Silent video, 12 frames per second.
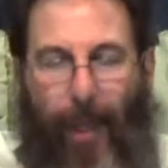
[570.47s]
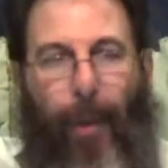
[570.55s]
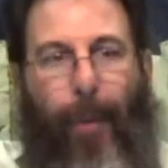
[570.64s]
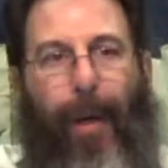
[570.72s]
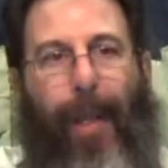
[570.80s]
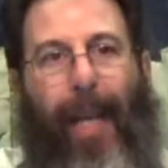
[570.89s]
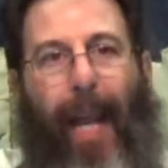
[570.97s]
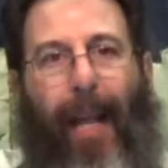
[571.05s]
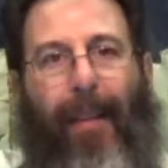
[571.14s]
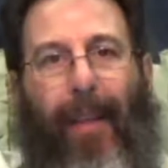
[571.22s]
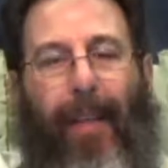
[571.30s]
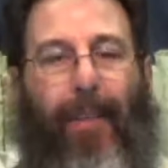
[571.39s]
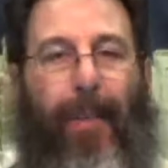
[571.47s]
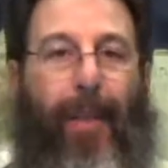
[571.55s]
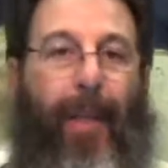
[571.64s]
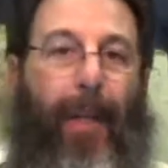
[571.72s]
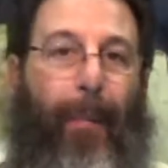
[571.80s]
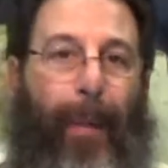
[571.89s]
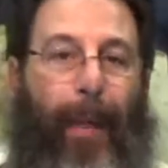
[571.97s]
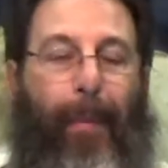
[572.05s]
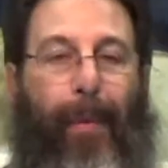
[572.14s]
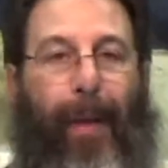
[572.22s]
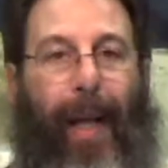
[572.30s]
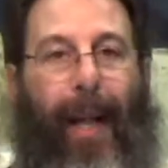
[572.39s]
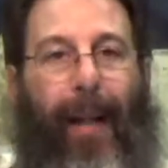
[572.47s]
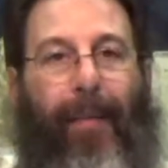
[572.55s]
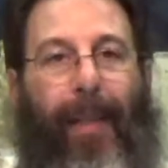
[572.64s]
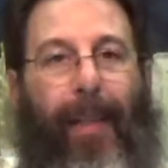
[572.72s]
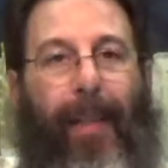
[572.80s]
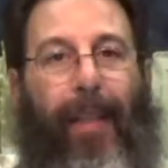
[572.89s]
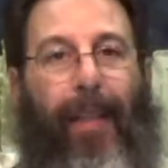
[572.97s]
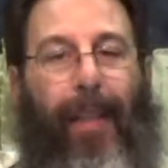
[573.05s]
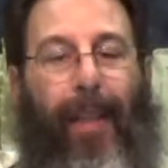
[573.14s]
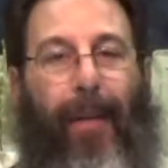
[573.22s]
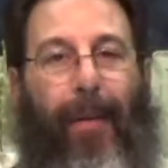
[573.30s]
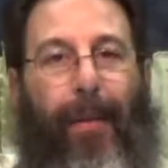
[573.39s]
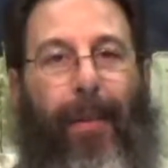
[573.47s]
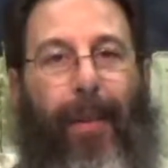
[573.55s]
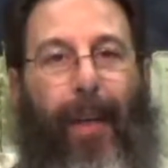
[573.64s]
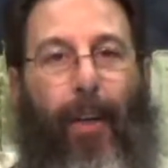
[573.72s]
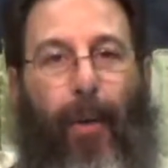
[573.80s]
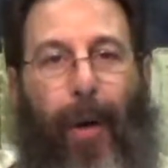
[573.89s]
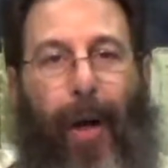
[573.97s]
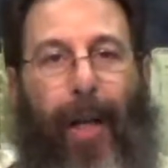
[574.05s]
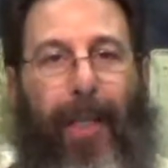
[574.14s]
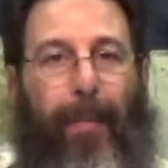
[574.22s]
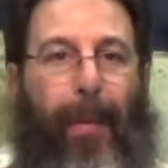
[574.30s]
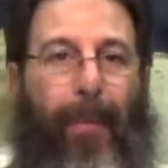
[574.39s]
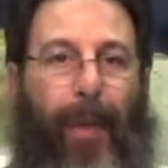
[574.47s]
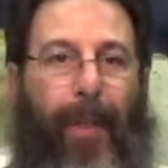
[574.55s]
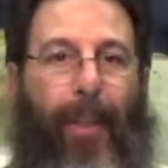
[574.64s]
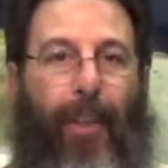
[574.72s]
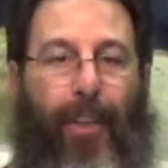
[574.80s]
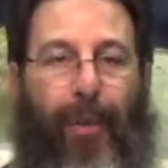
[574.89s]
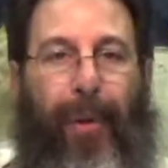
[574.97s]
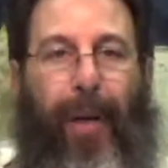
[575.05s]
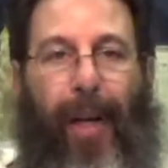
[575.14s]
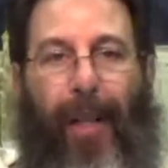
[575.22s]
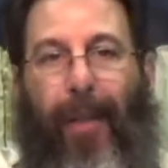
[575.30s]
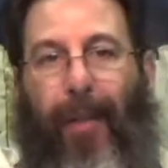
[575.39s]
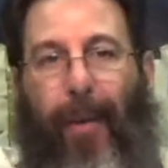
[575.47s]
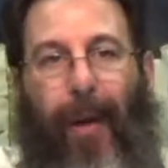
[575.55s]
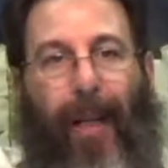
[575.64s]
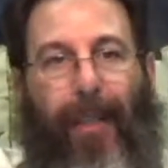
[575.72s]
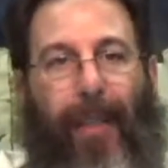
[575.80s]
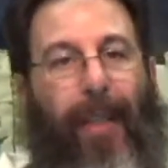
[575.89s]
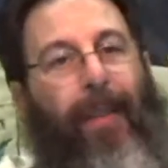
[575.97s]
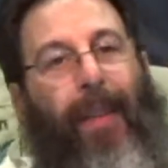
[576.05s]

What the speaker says: where the Catholics or people will have, you know, a cross, but with Yeshua on the cross.